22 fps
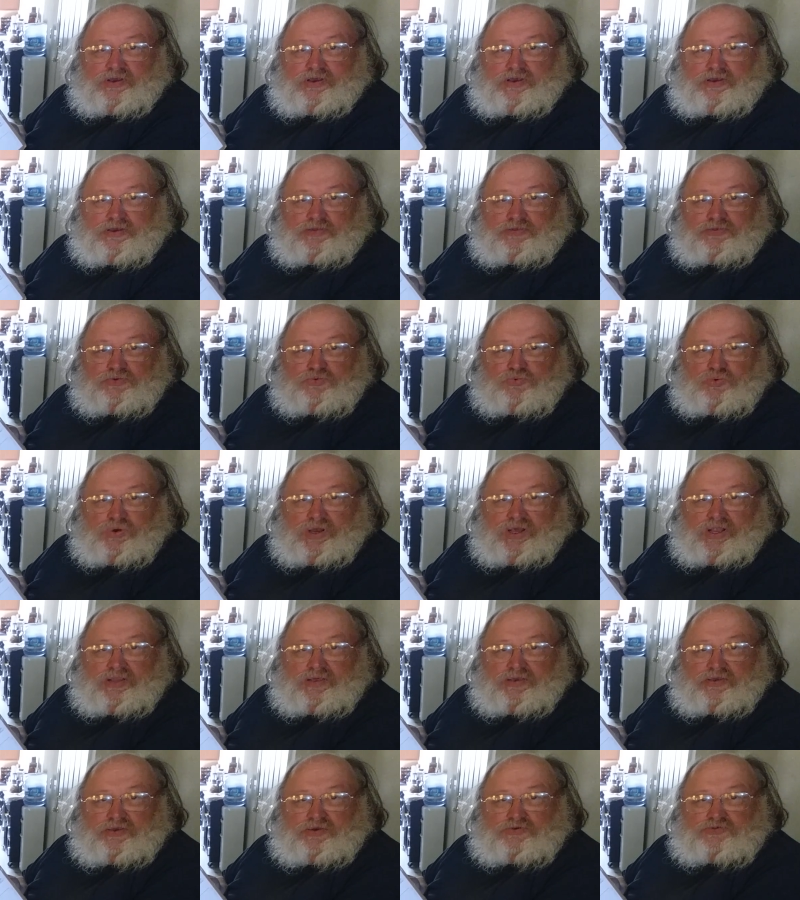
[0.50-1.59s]
a little
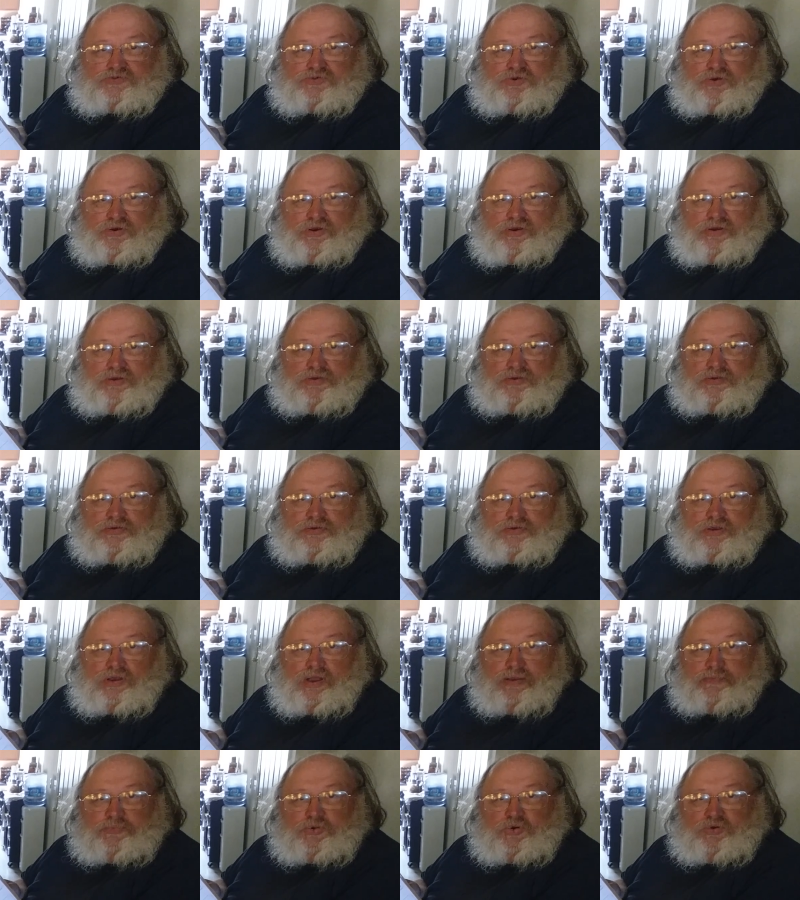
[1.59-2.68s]
while ago, so
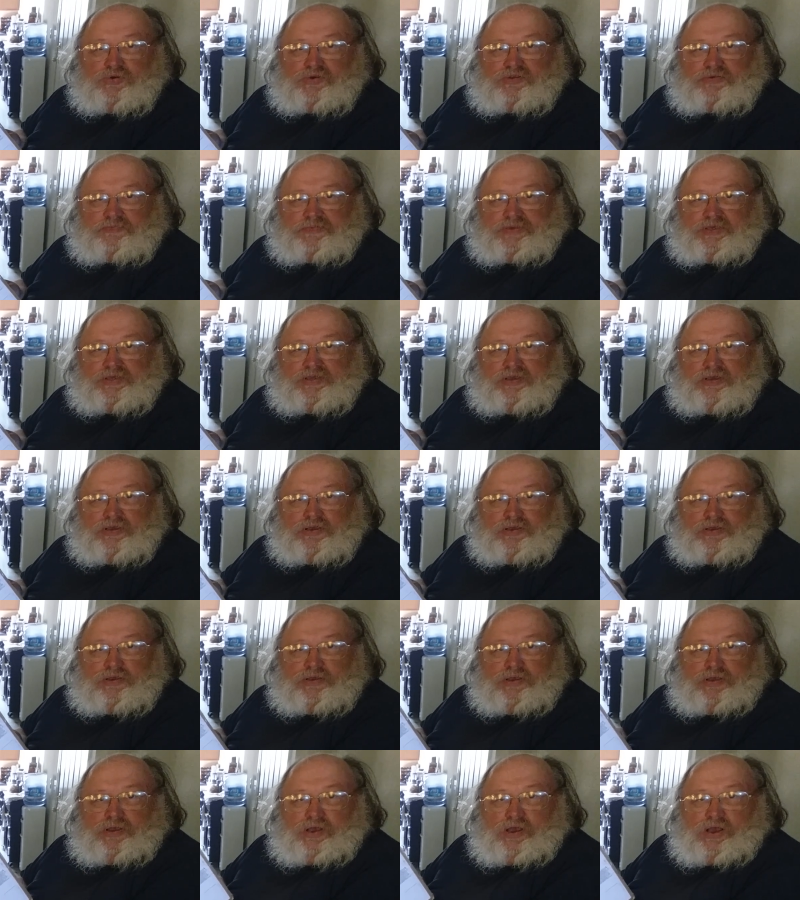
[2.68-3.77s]
I'm going to be
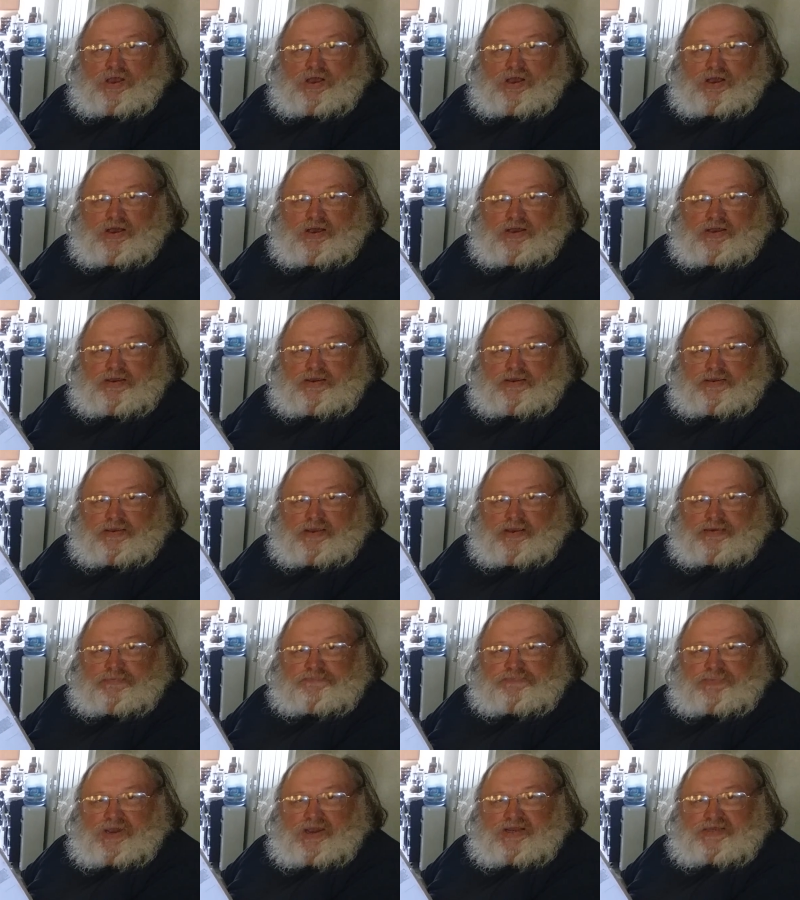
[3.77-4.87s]

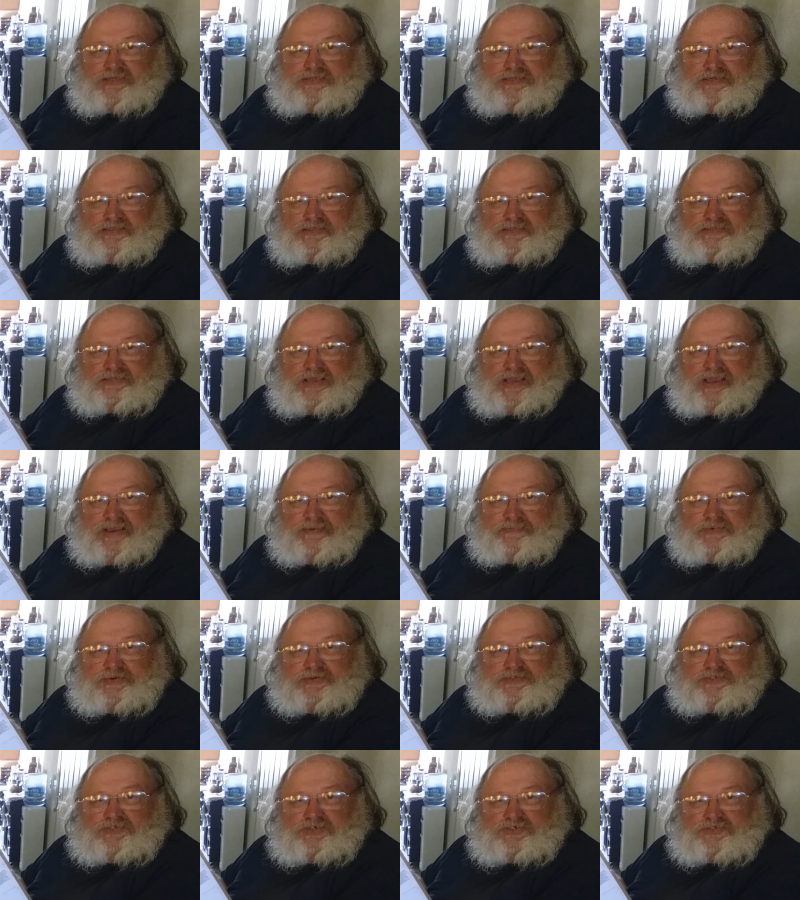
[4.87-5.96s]
unboxing this
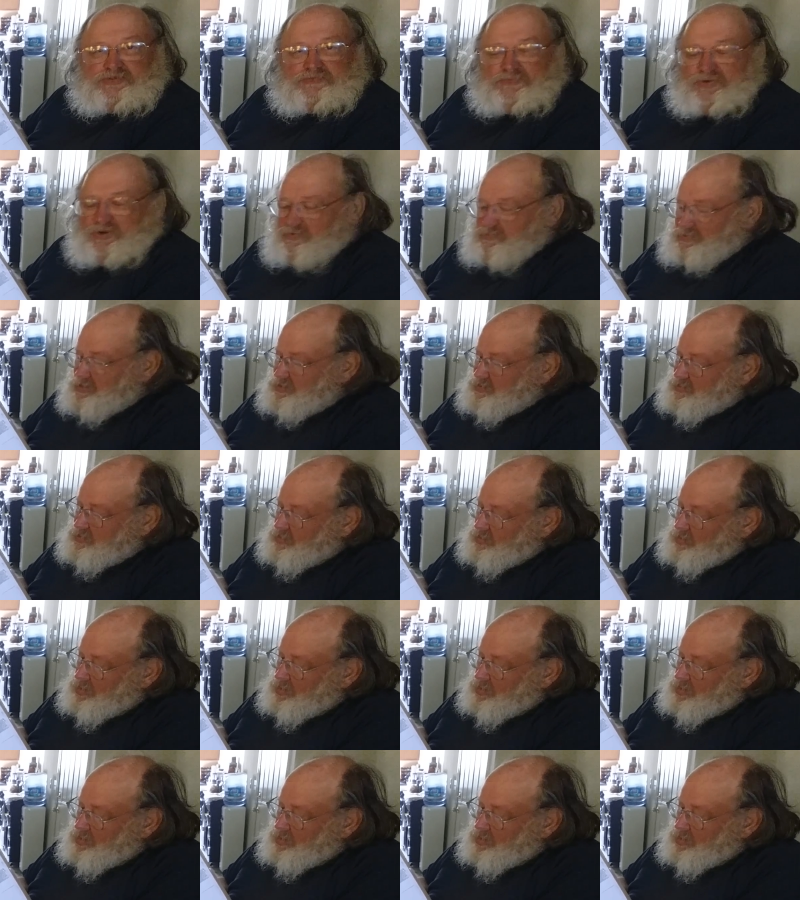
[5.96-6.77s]
camera in just a moment.